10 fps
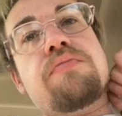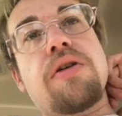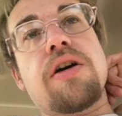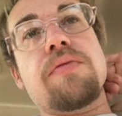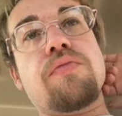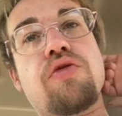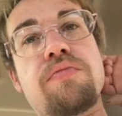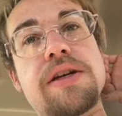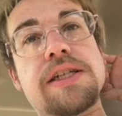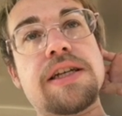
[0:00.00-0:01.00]
But we're
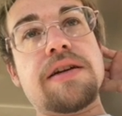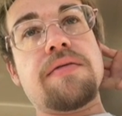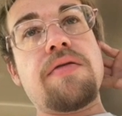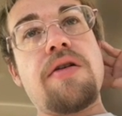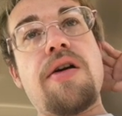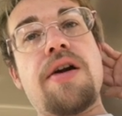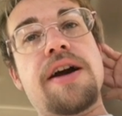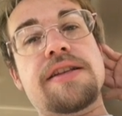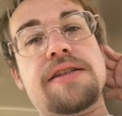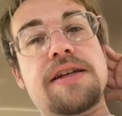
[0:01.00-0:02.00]
missing,
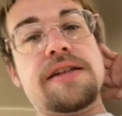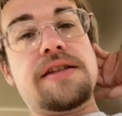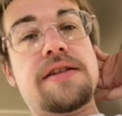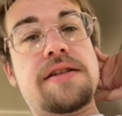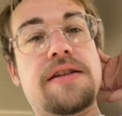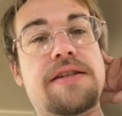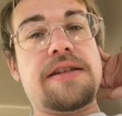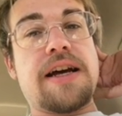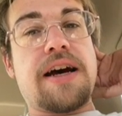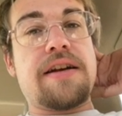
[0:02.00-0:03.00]
it's it's it's
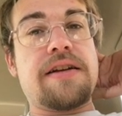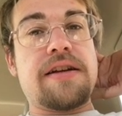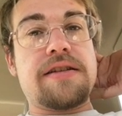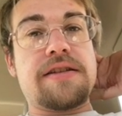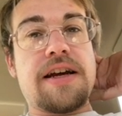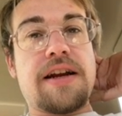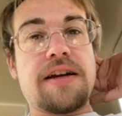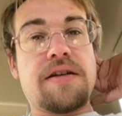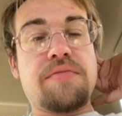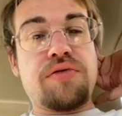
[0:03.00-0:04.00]
not it's not a
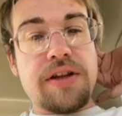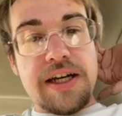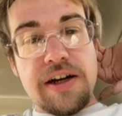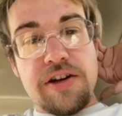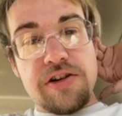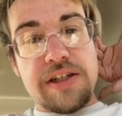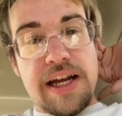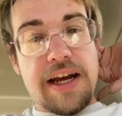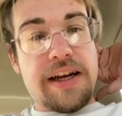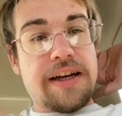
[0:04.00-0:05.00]
complete
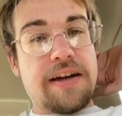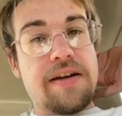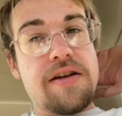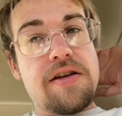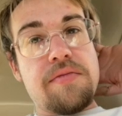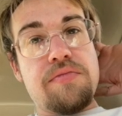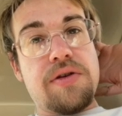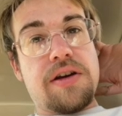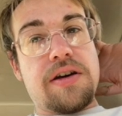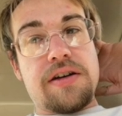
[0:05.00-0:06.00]
understanding,
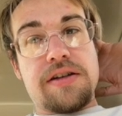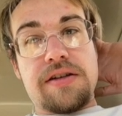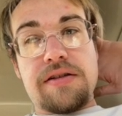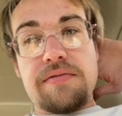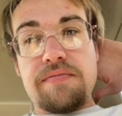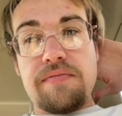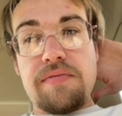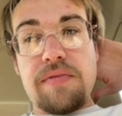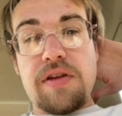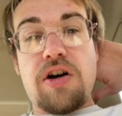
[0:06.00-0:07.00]
because
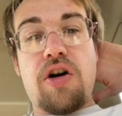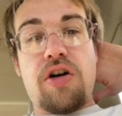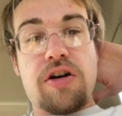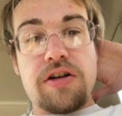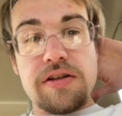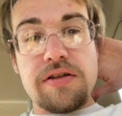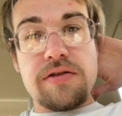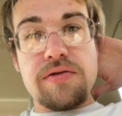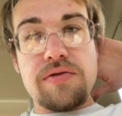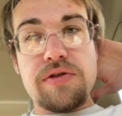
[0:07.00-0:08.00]
the cause,
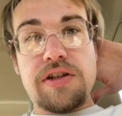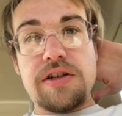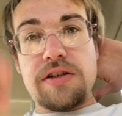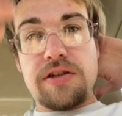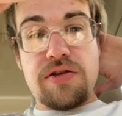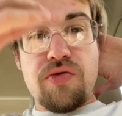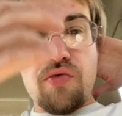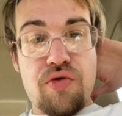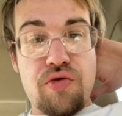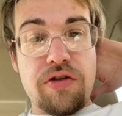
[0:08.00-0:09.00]
which is the
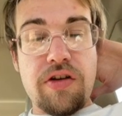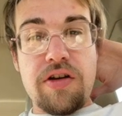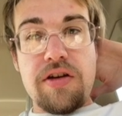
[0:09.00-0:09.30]
root,